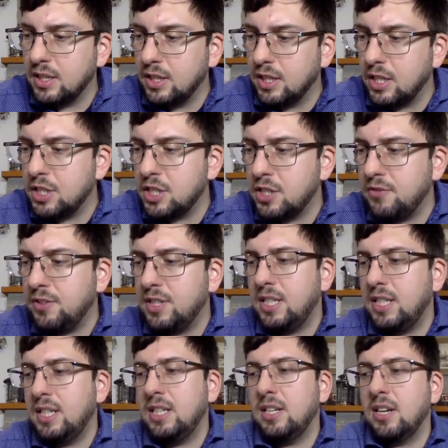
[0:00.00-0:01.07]

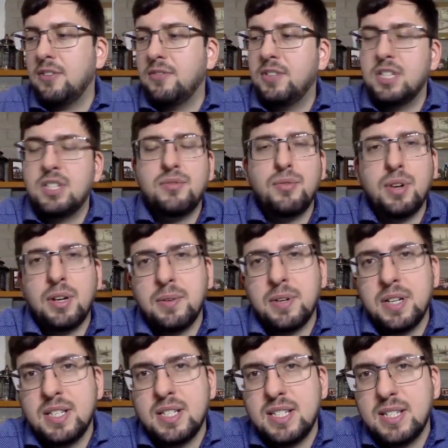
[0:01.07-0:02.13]
Longevity of this
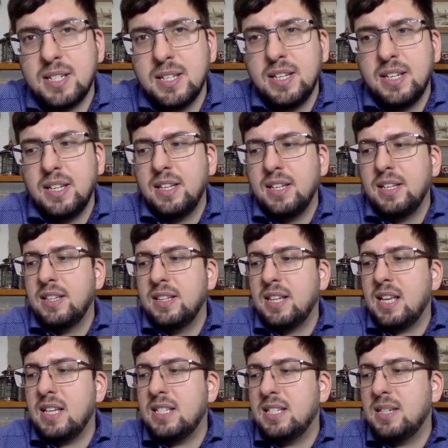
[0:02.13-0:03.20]
fragrance
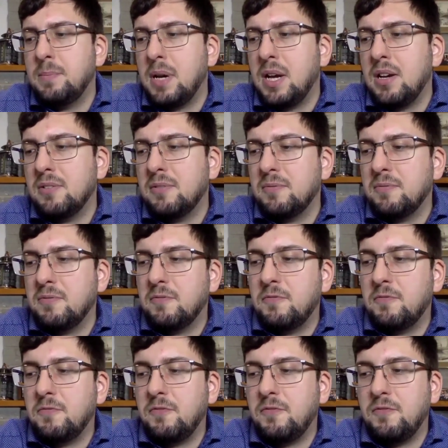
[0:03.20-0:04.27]
lasted about
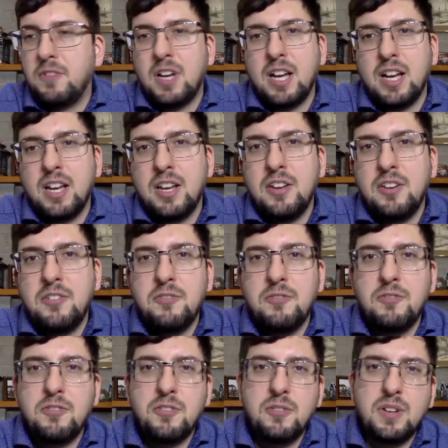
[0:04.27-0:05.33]

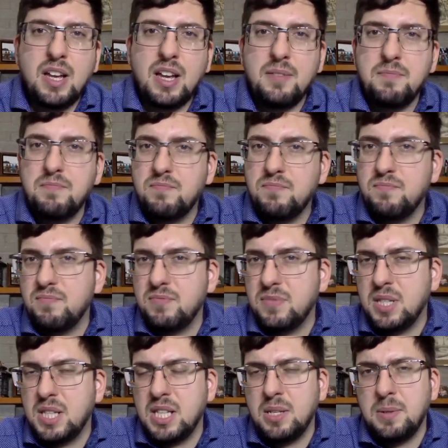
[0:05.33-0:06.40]
a
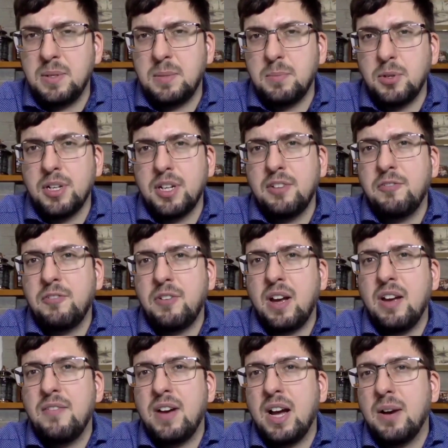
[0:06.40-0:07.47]
little bit more than
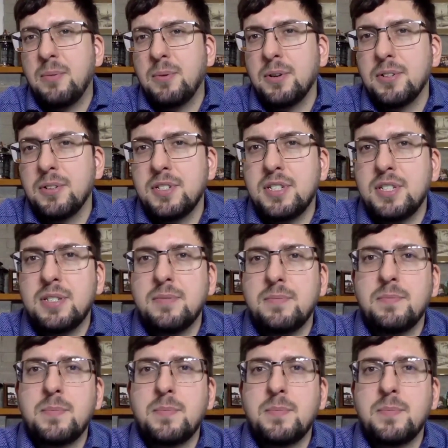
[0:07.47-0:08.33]
5 hours.